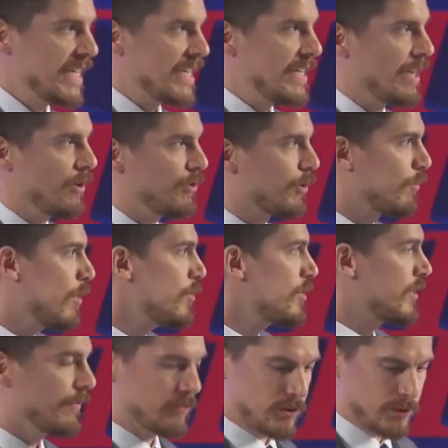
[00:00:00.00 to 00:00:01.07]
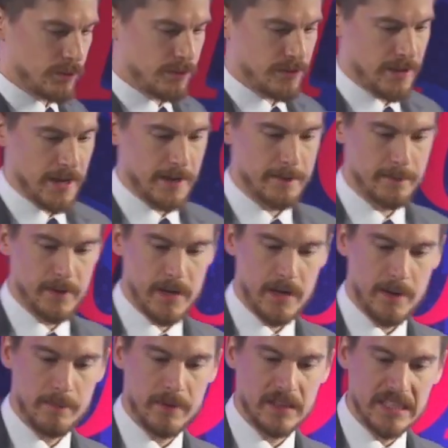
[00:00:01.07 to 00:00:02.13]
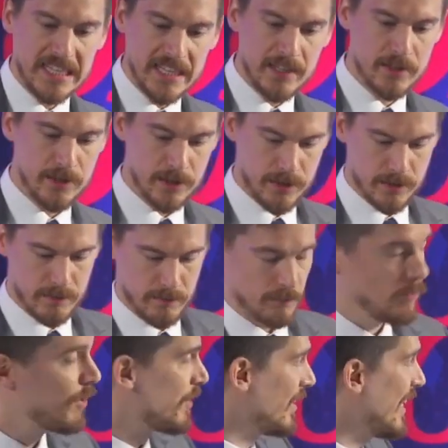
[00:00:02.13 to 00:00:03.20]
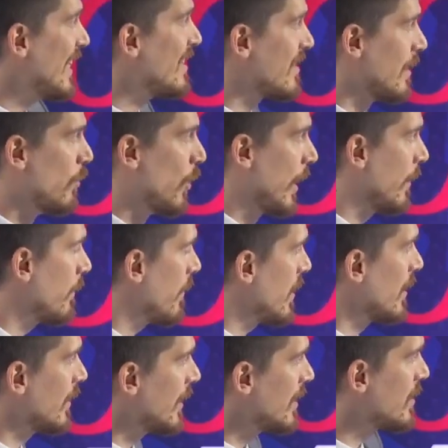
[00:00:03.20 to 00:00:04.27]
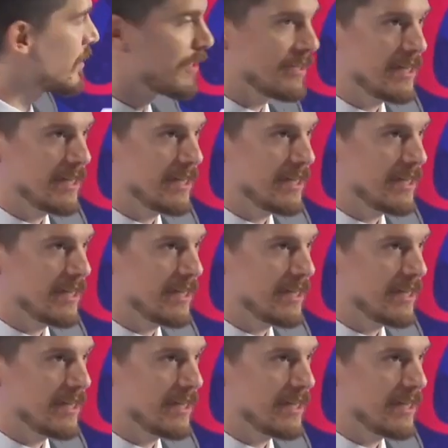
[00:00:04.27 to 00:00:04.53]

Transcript: Now, the erosion of truth then leads somewhere, and it leads to